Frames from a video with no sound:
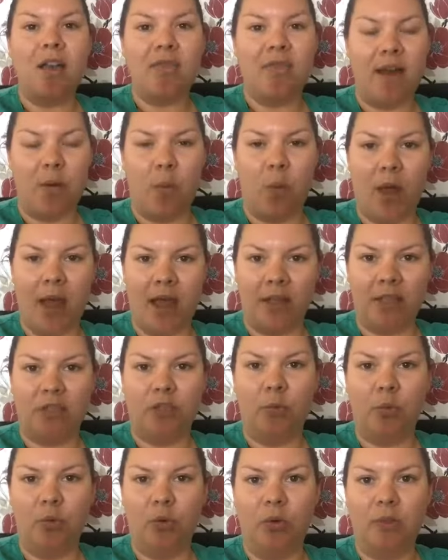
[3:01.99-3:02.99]
their way
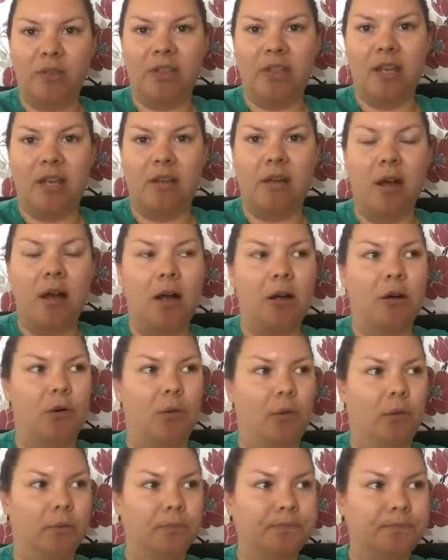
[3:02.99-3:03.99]
towards their
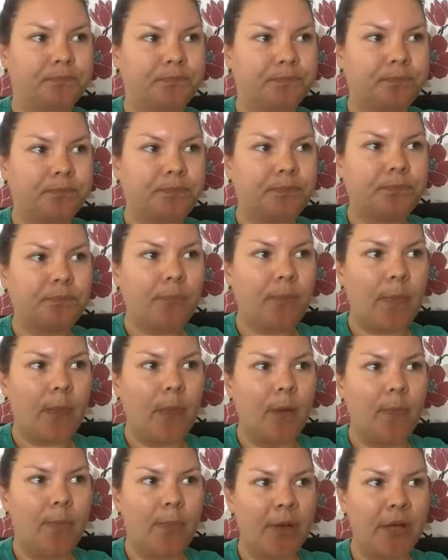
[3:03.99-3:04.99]
goal.
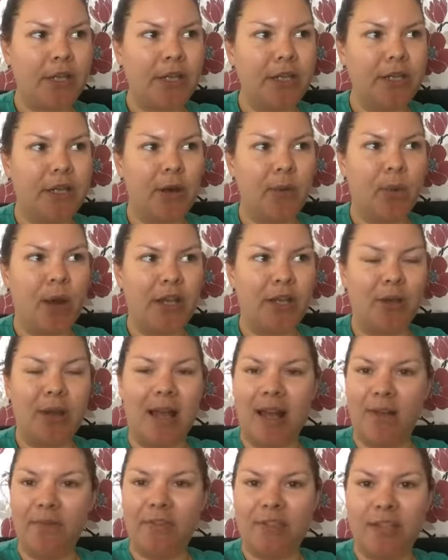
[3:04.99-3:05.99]
But, you know, when you
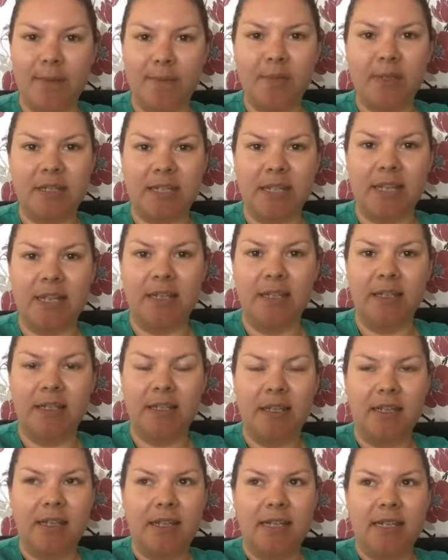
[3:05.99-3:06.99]
have somebody
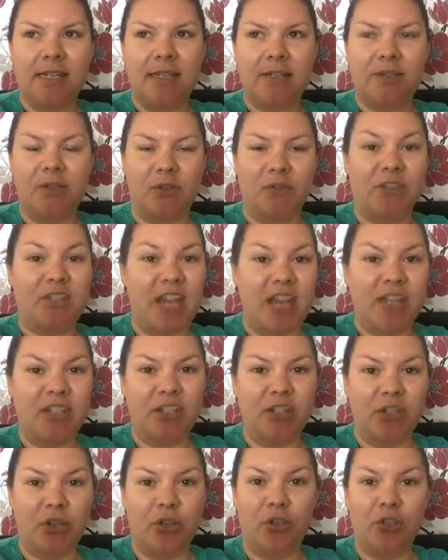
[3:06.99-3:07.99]
sort of say
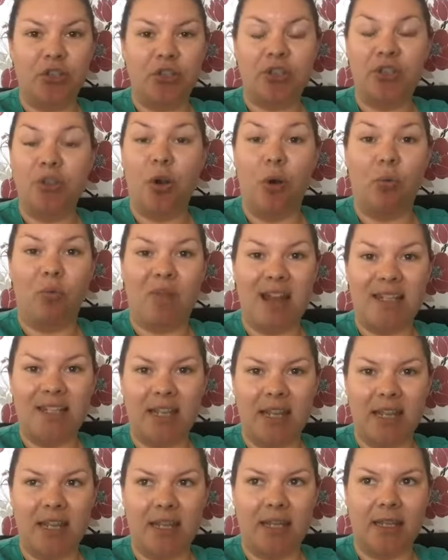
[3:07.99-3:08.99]
to you, you're just not
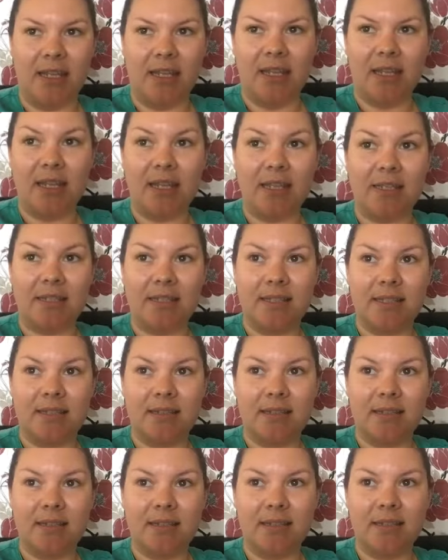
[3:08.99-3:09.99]
ready,
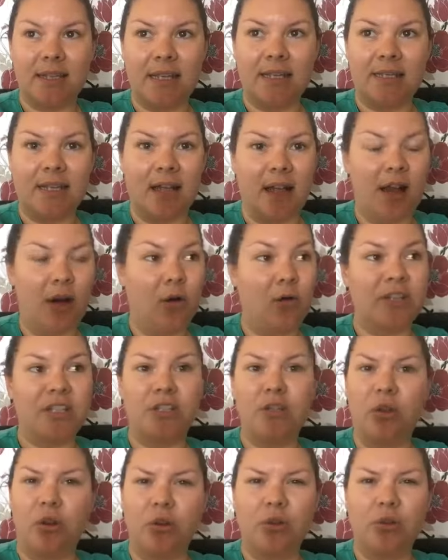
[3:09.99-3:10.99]
it's hard, or
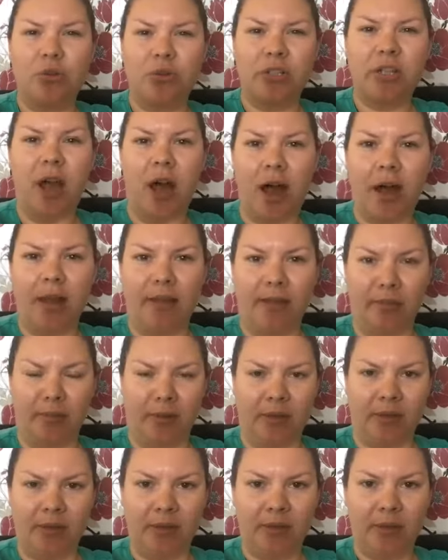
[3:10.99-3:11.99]
it's not your
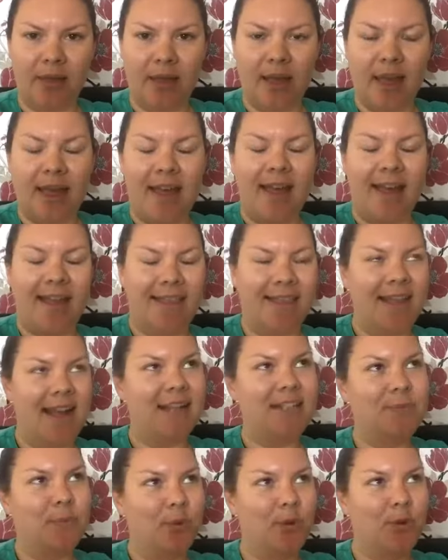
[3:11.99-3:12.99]
time. And
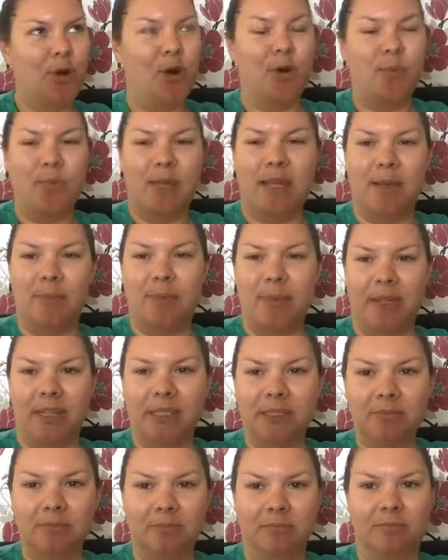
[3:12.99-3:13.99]
that's what got me a
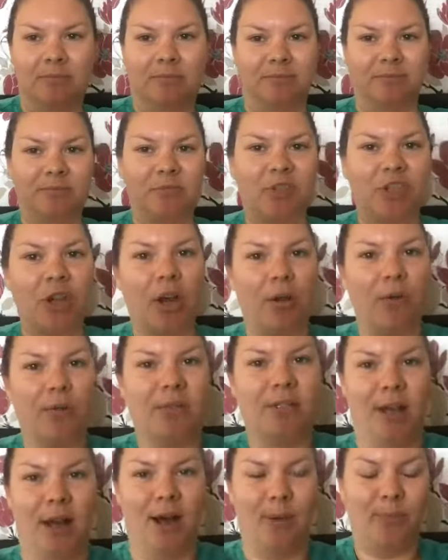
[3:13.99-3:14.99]
bit
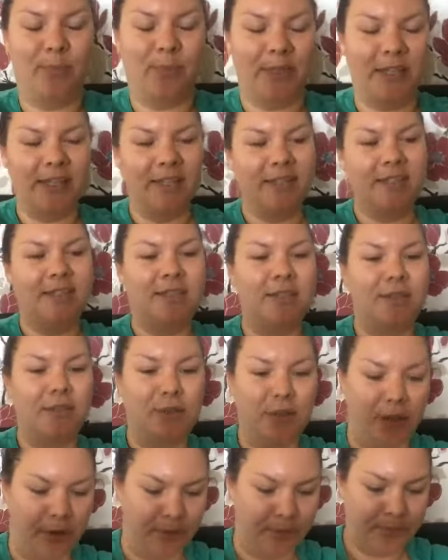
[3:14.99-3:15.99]
choked up, because, you
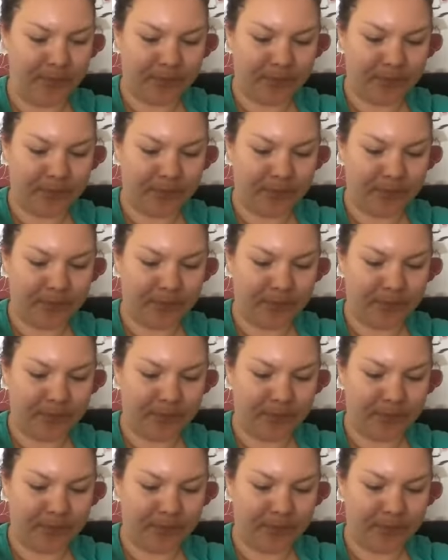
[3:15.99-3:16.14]
know,